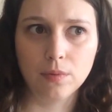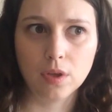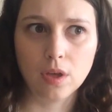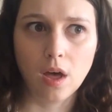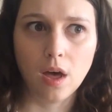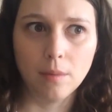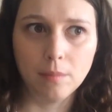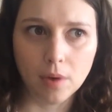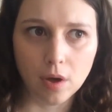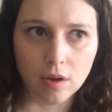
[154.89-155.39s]

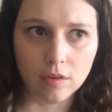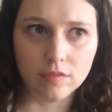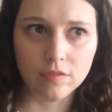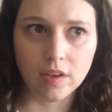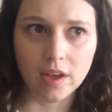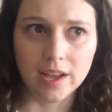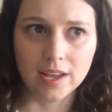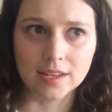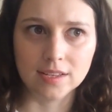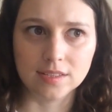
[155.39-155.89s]
come
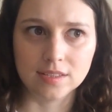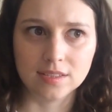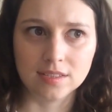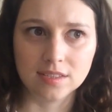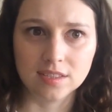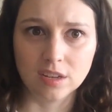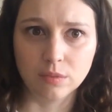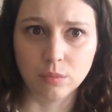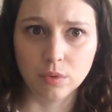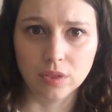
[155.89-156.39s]
off as
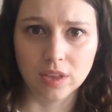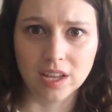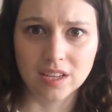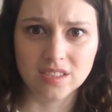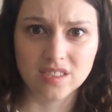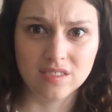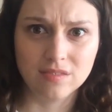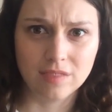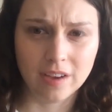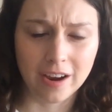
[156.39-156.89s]
someone
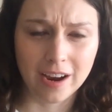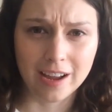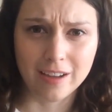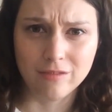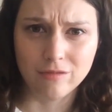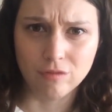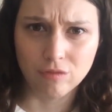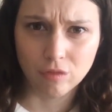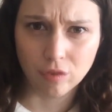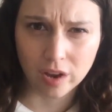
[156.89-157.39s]
that's
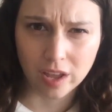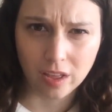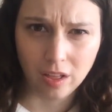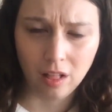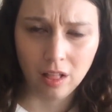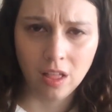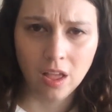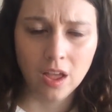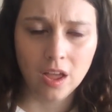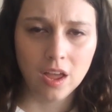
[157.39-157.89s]
very
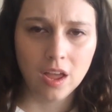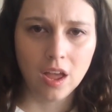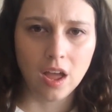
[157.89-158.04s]
real,